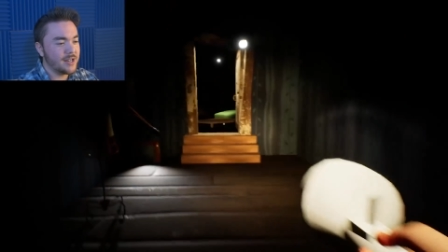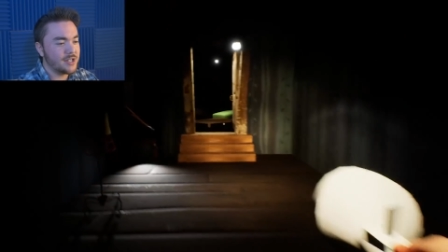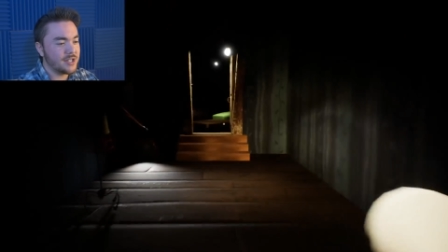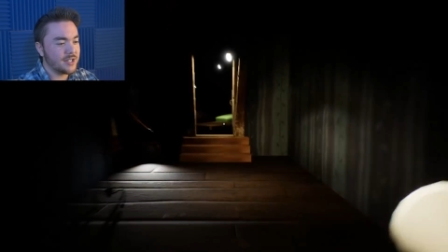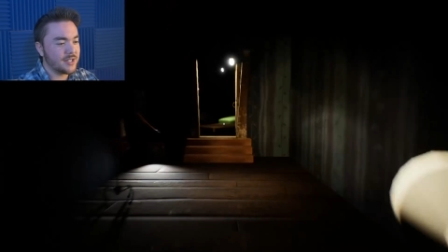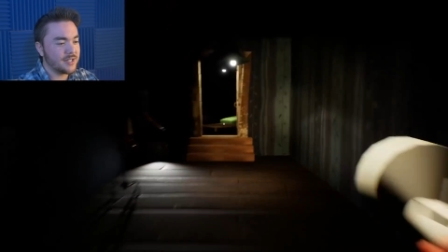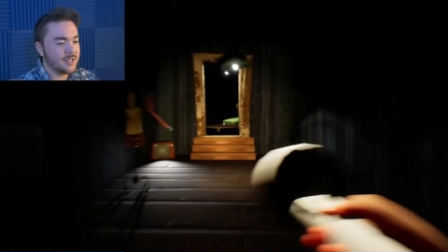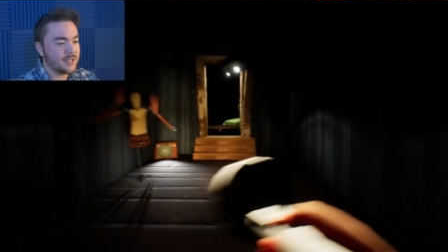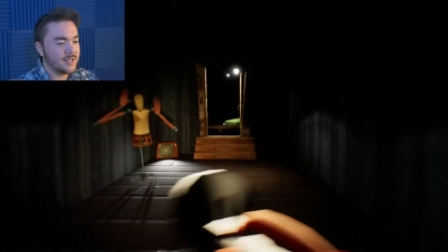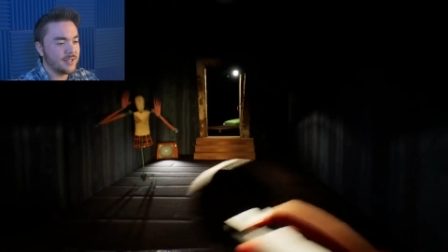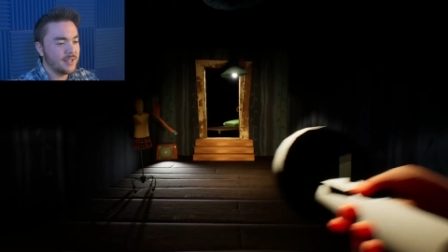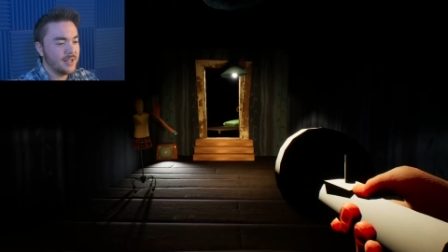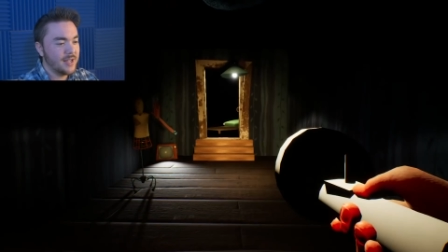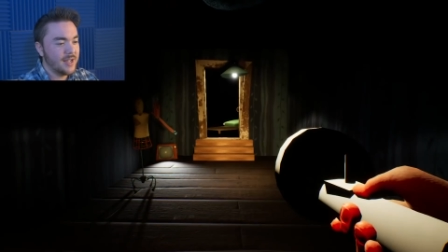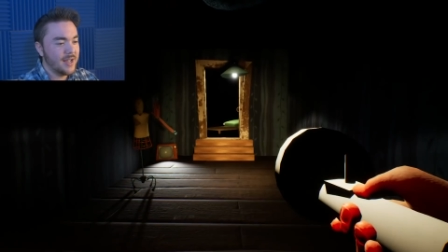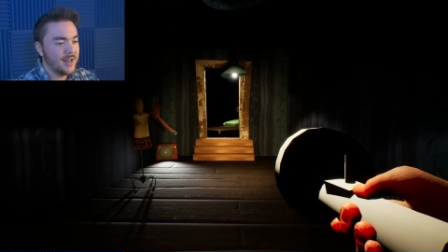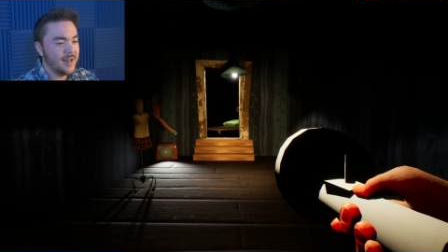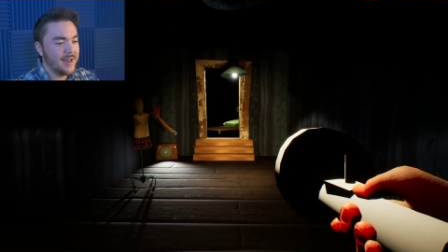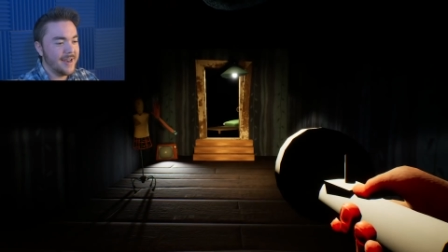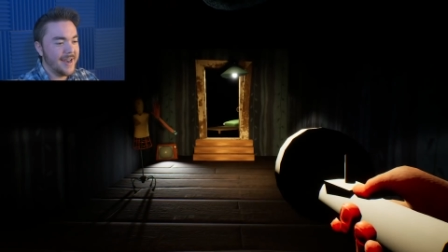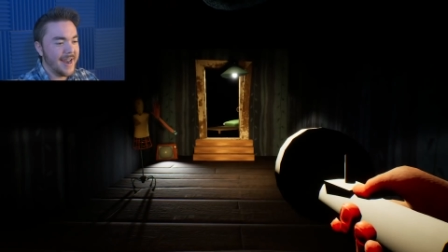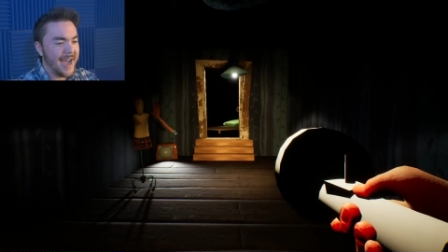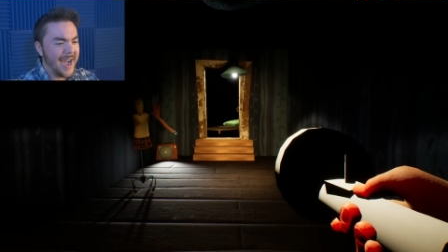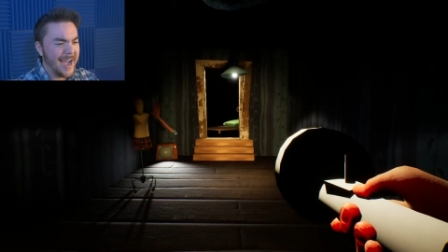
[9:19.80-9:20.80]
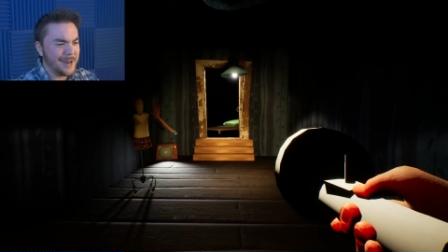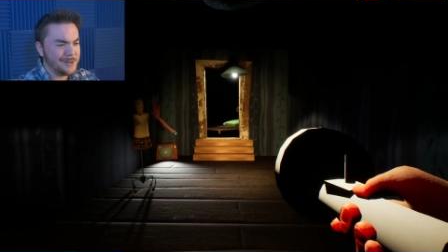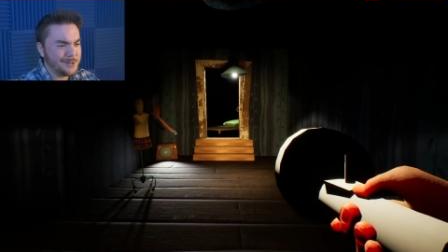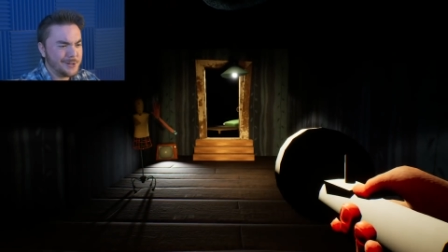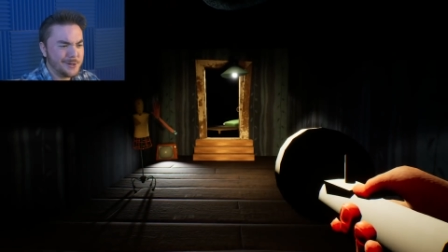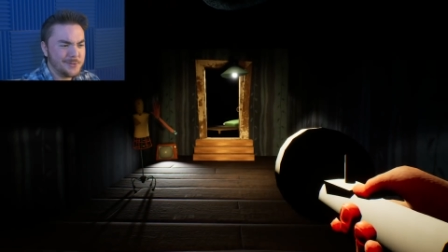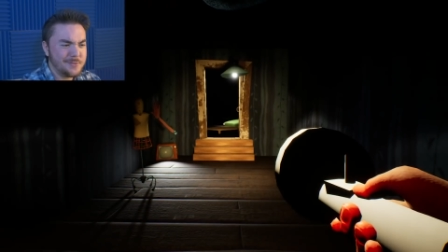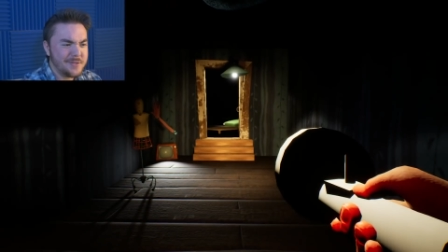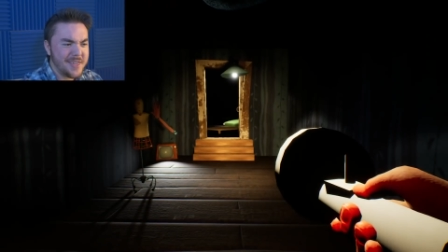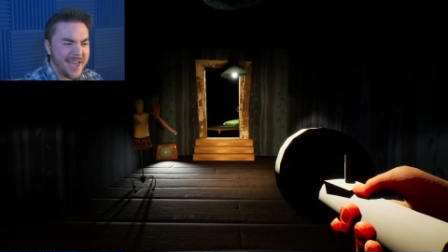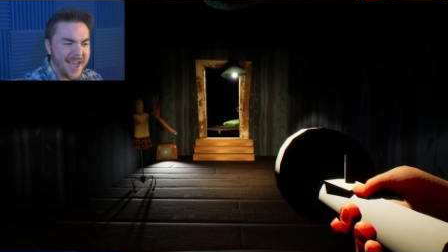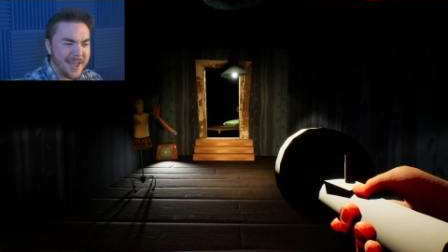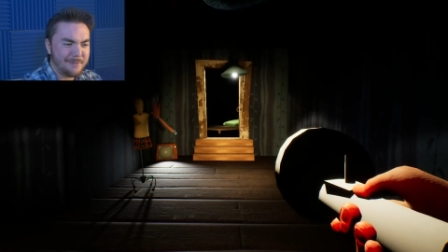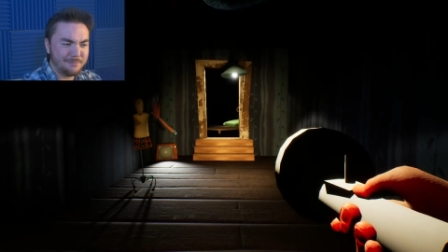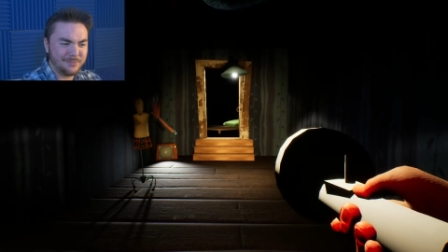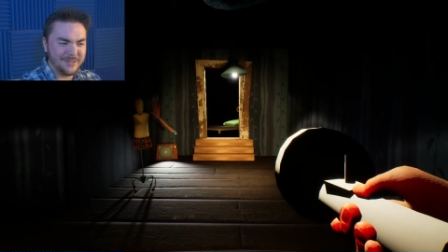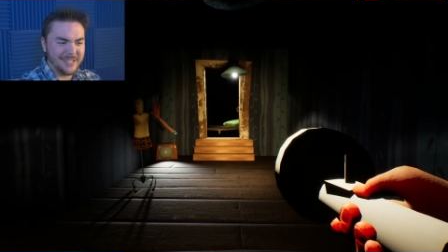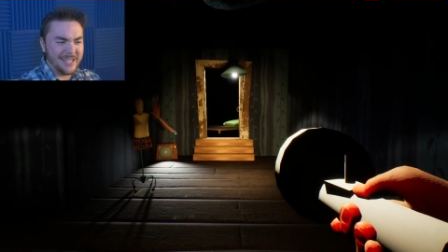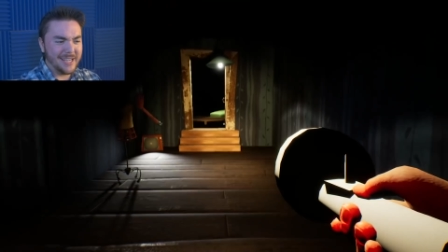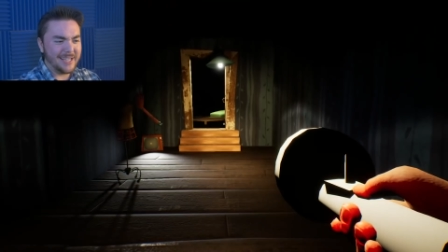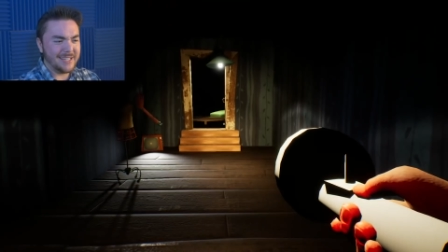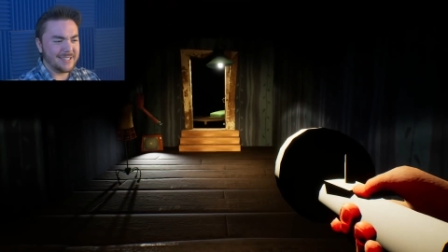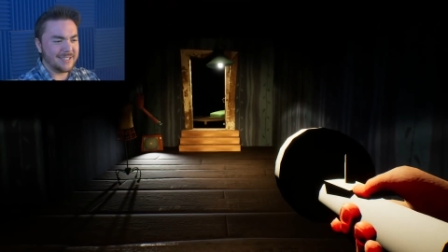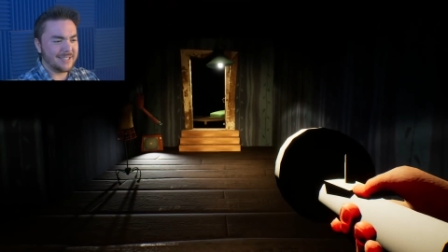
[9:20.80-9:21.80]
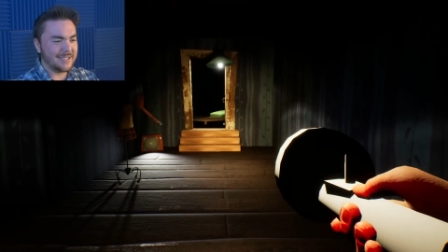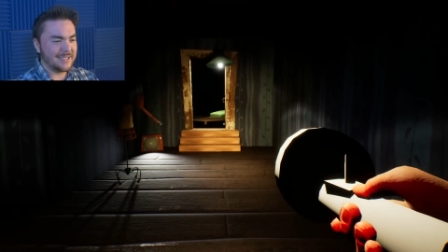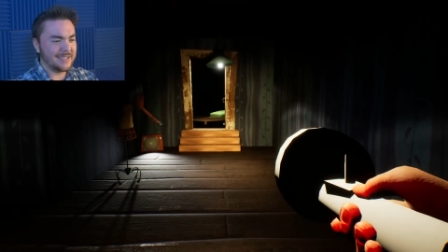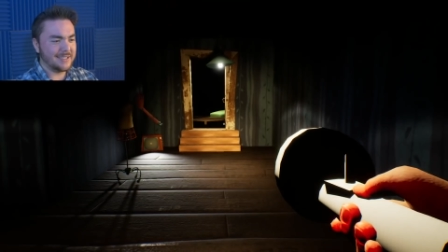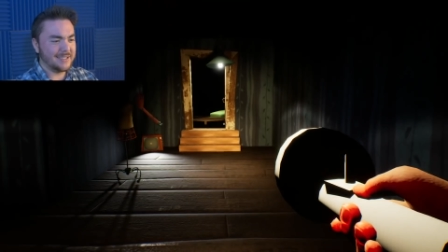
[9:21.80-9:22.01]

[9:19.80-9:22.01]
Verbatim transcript: just not do that, please?